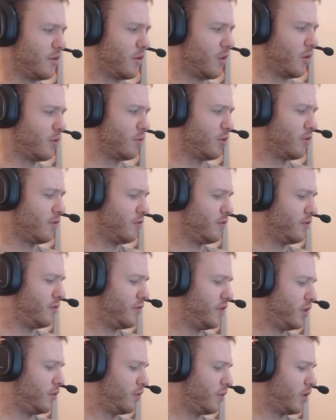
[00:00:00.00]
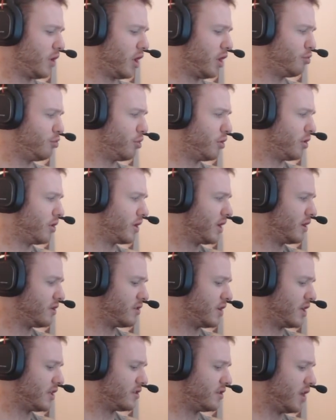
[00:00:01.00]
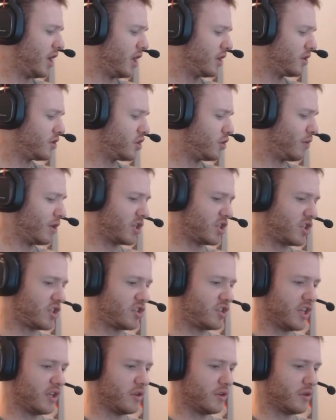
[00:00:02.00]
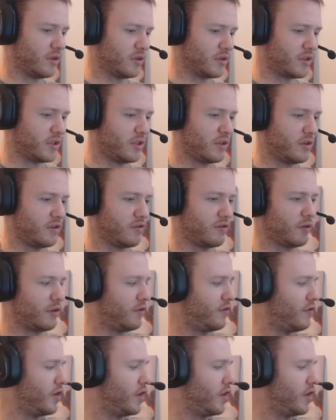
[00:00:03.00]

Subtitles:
your normal film art book. It's not so much stills from the